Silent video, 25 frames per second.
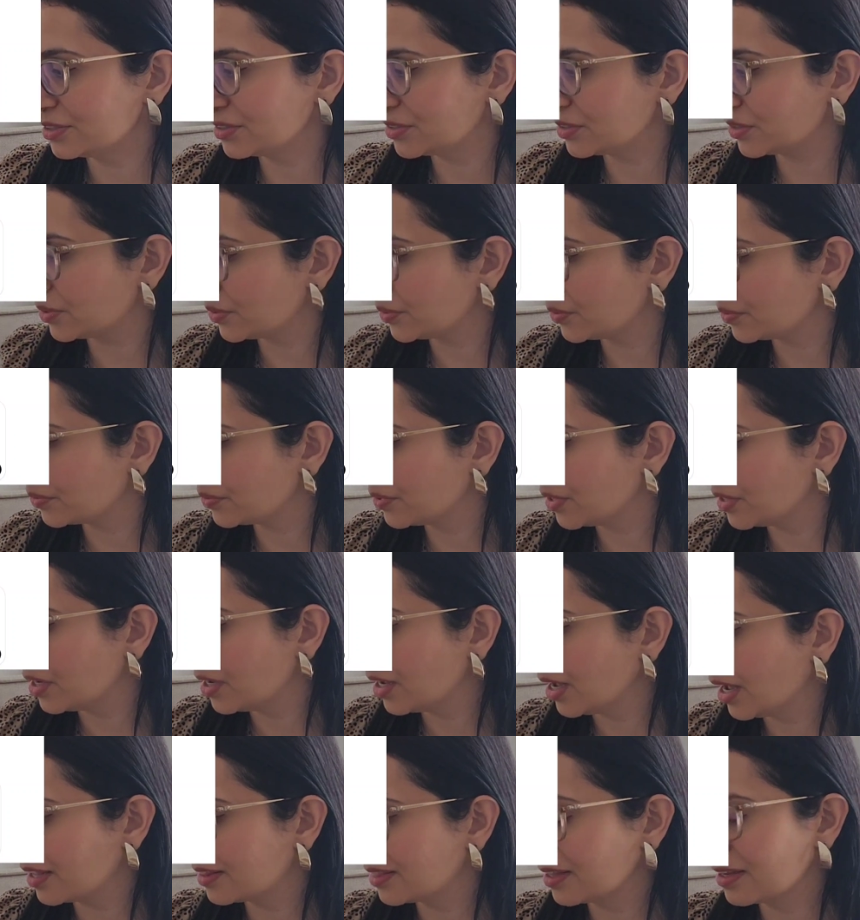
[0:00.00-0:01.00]
So
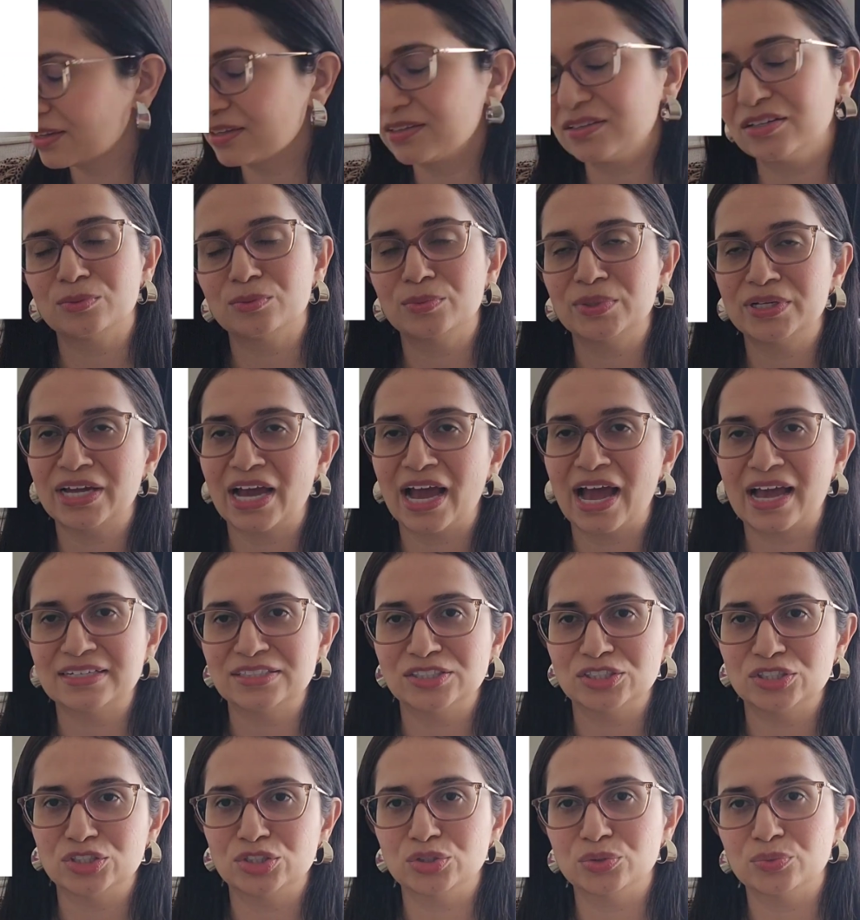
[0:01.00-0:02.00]
I think a bit had
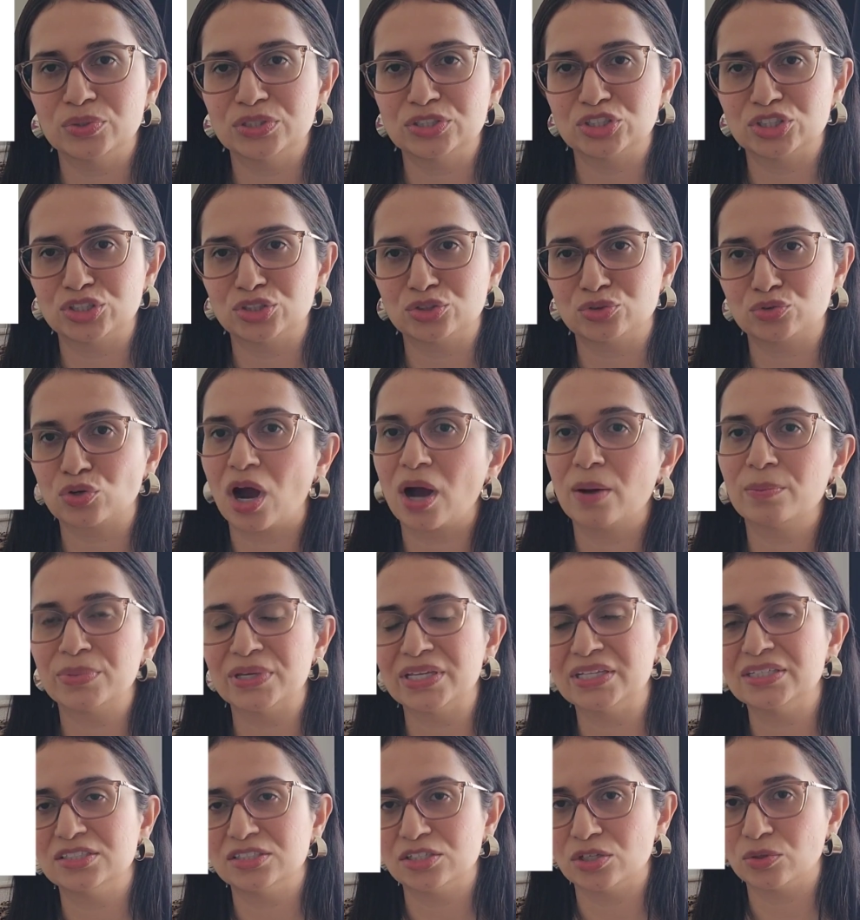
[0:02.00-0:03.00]
to do with just
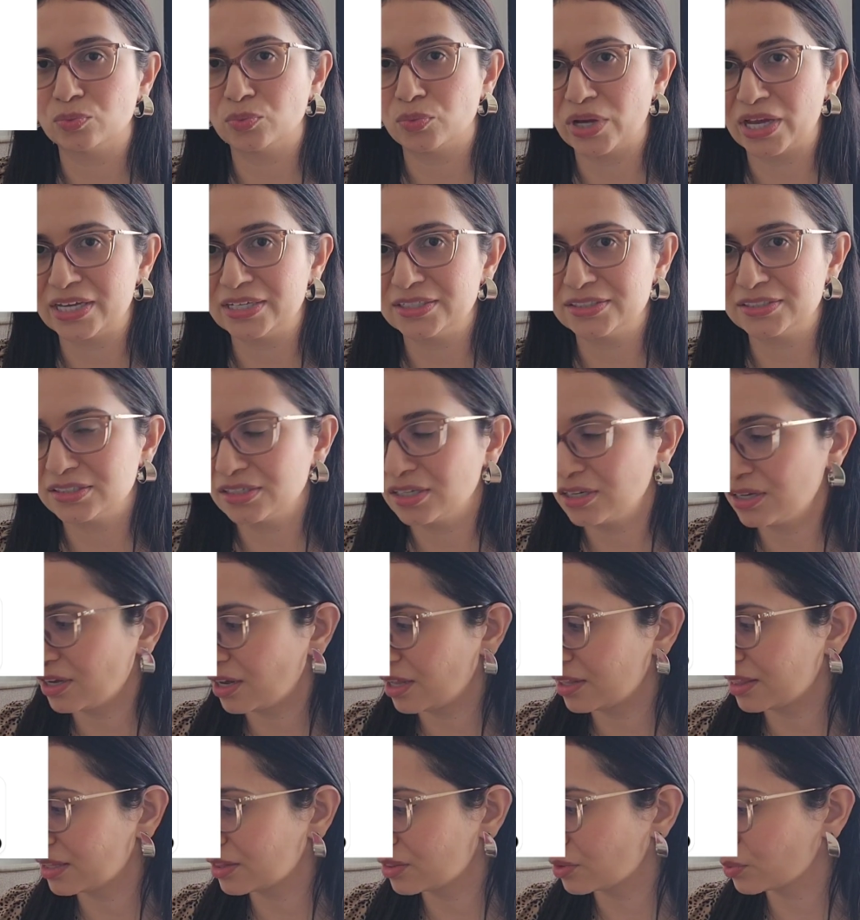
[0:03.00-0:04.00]
dropping some weight.
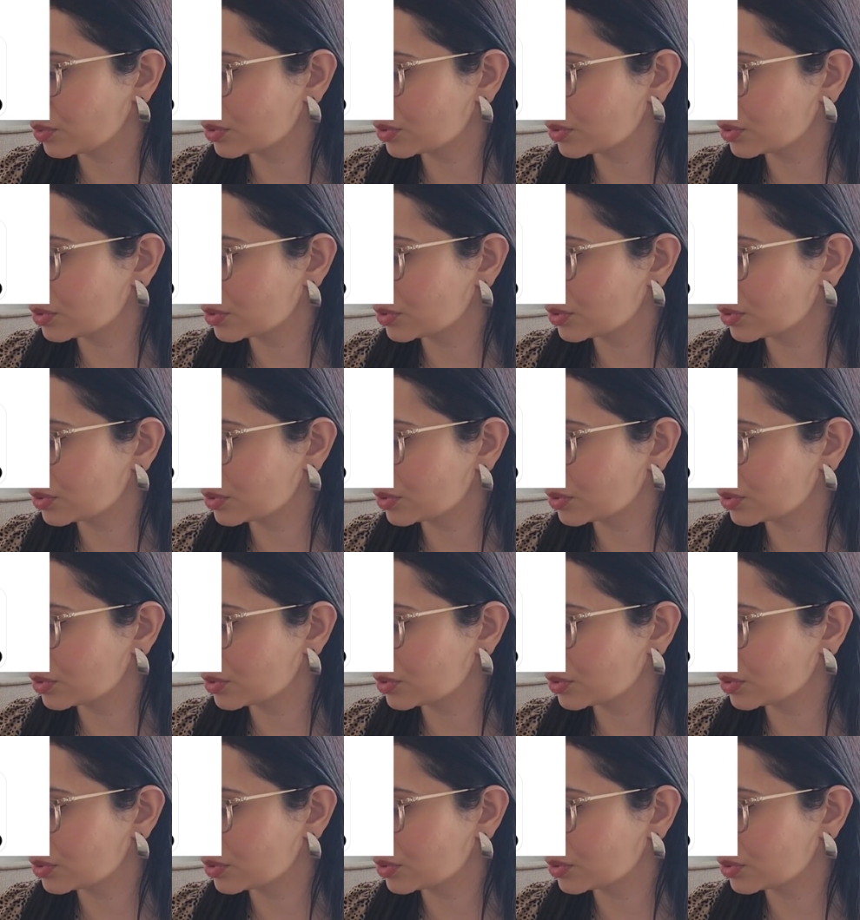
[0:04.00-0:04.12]
I think there